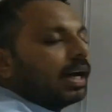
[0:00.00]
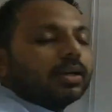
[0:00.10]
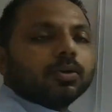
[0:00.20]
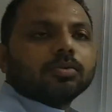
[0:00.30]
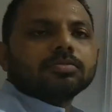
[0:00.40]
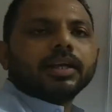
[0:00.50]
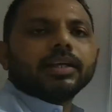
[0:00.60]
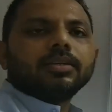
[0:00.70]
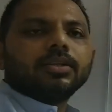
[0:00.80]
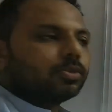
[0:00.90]
alkoxide.
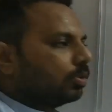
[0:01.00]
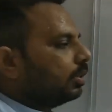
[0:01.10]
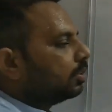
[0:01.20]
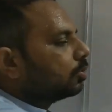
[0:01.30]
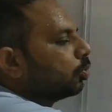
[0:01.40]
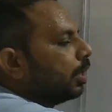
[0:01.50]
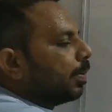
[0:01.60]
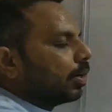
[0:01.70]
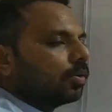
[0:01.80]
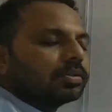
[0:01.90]
So this is sodium
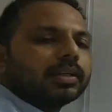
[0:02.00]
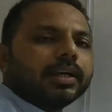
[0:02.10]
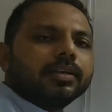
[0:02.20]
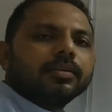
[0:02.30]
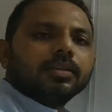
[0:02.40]
alkoxide.